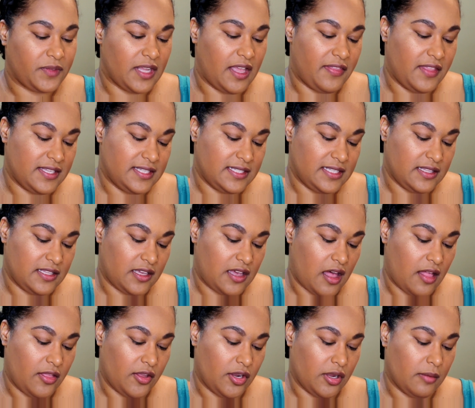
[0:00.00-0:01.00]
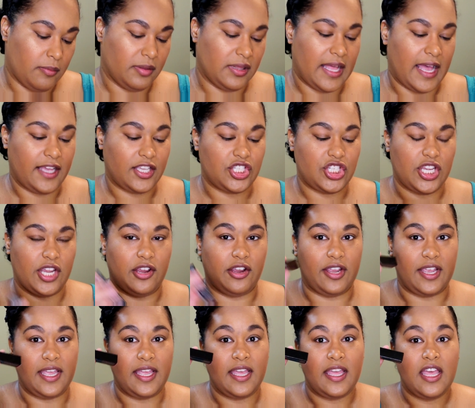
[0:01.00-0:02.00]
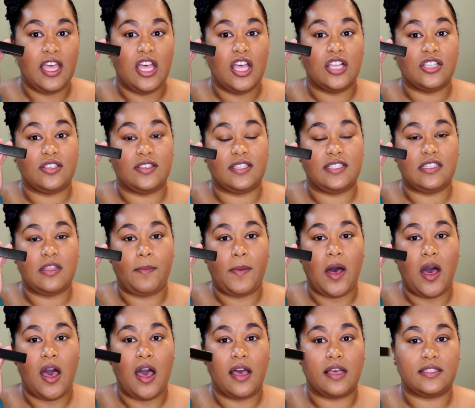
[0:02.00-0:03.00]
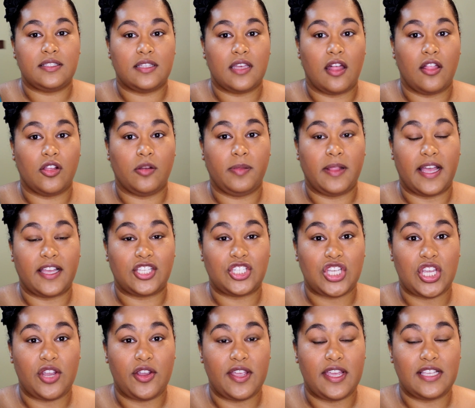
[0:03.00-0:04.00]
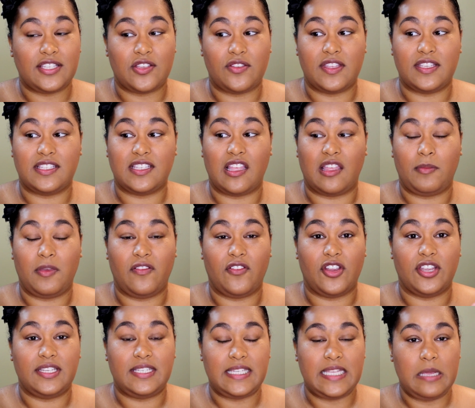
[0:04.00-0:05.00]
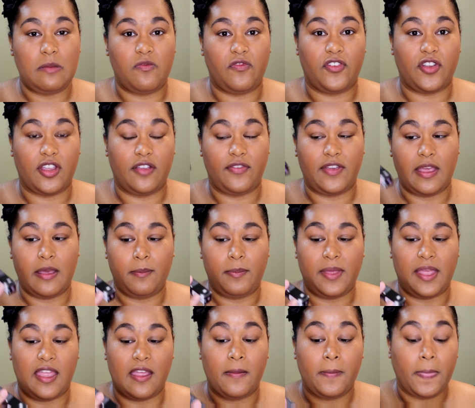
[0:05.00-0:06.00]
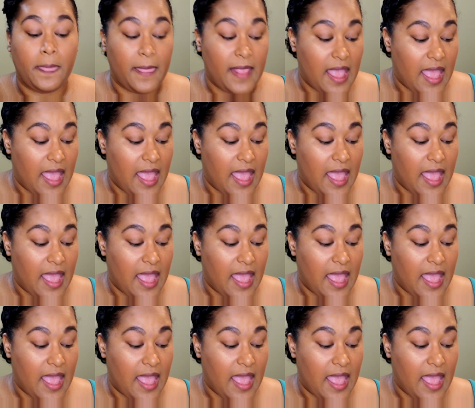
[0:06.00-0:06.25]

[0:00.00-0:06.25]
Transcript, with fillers: And this is in the color Black Cherry. So this is the box, the color Black Cherry. So this is going to be very deep, very vampy.